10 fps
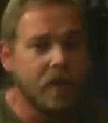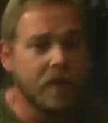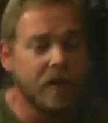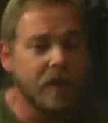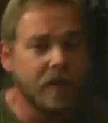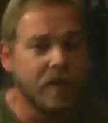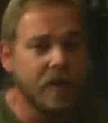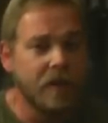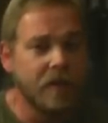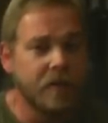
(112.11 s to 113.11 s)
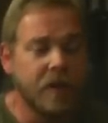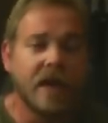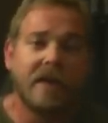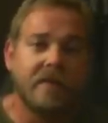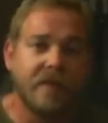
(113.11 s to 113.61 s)
The deal is, what do I
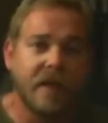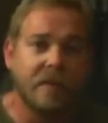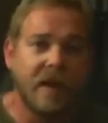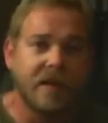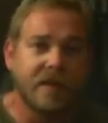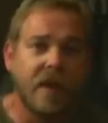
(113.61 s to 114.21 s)
have to say about these?